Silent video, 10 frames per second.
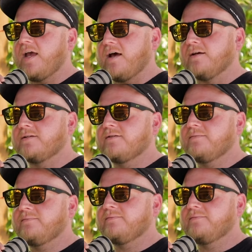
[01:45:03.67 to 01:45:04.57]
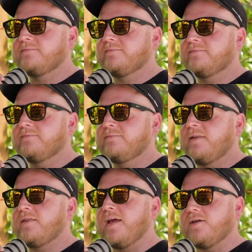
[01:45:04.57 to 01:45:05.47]
Alex. Thank you.
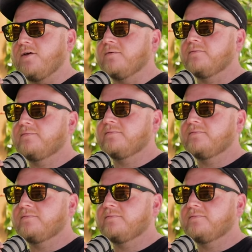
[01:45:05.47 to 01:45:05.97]
Thank you.